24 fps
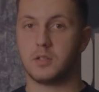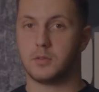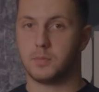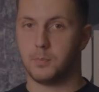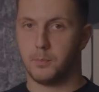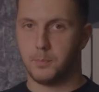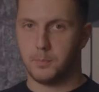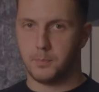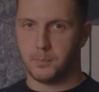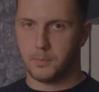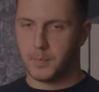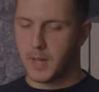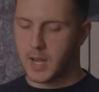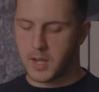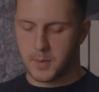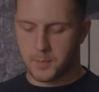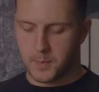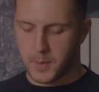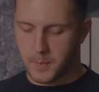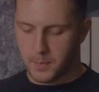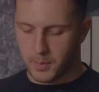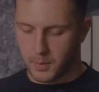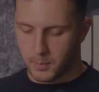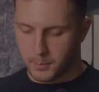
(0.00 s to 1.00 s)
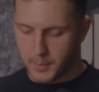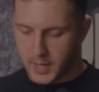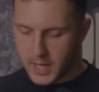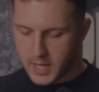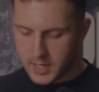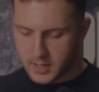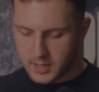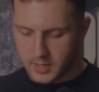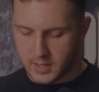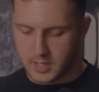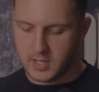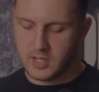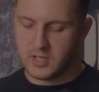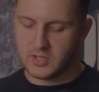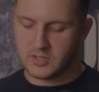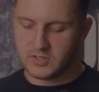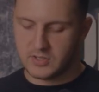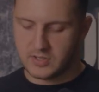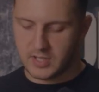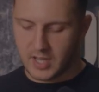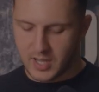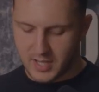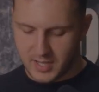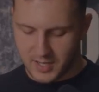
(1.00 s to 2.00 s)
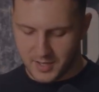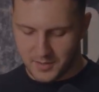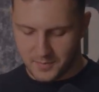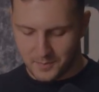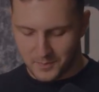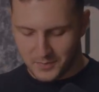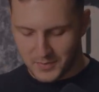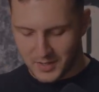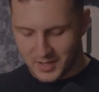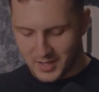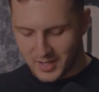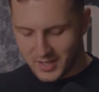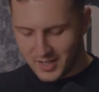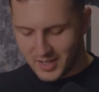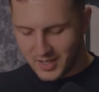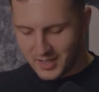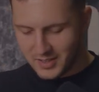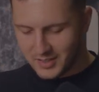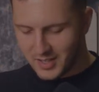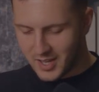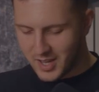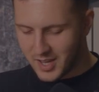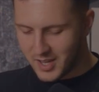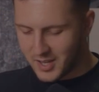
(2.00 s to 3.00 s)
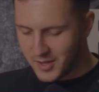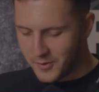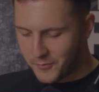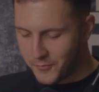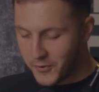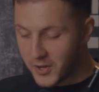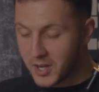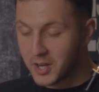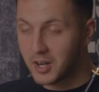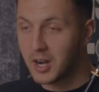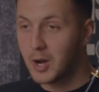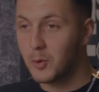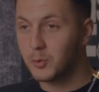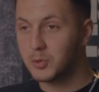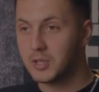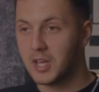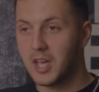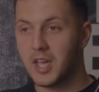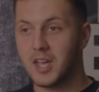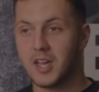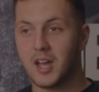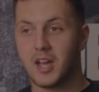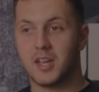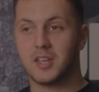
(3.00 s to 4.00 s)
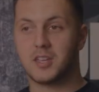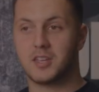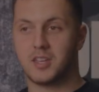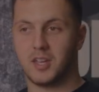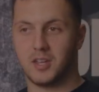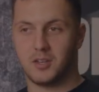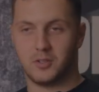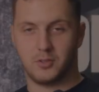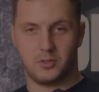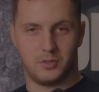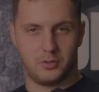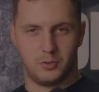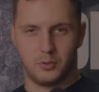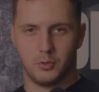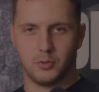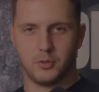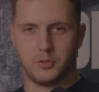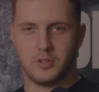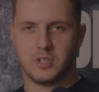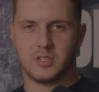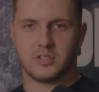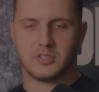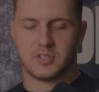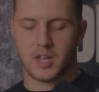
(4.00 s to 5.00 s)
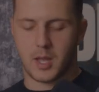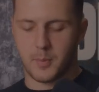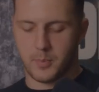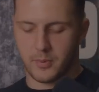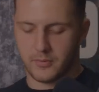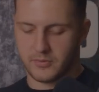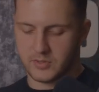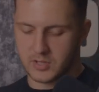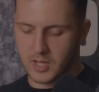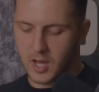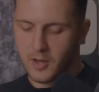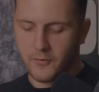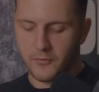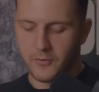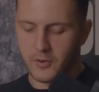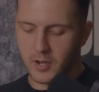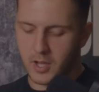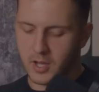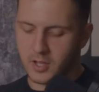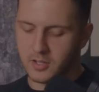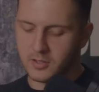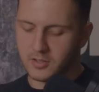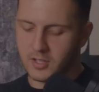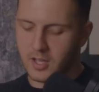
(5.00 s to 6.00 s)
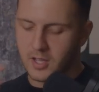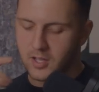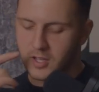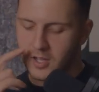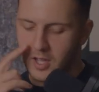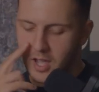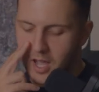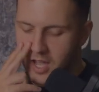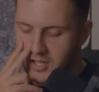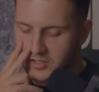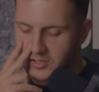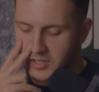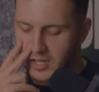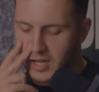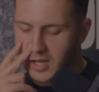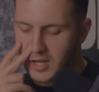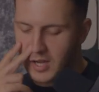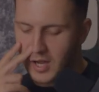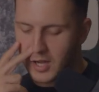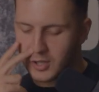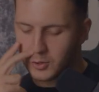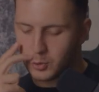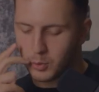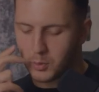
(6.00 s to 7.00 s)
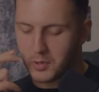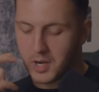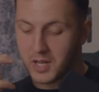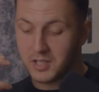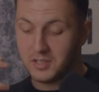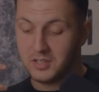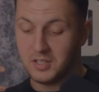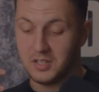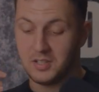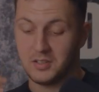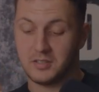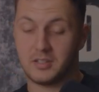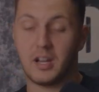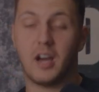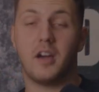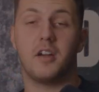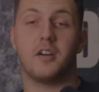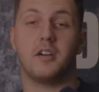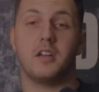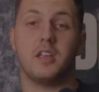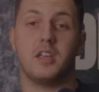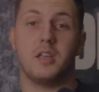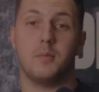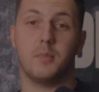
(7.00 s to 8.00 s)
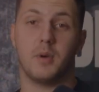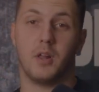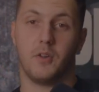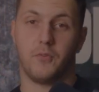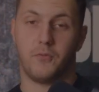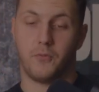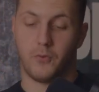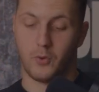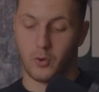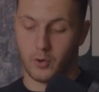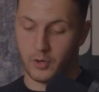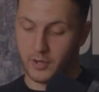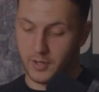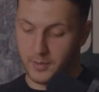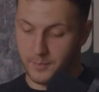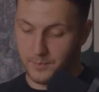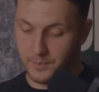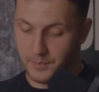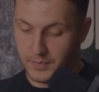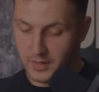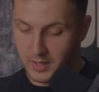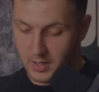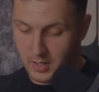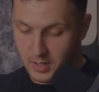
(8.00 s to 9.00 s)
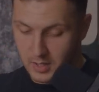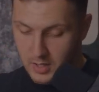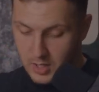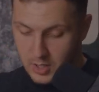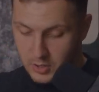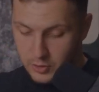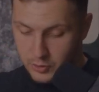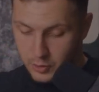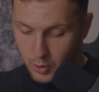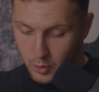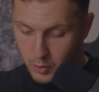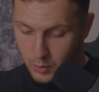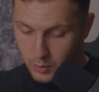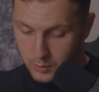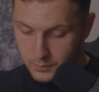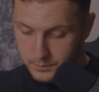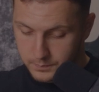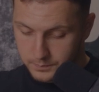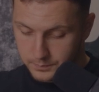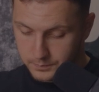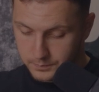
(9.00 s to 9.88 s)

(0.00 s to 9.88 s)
that many people make is they figure out AI can do this type of stuff, and they ask AI to write the entire email for them. So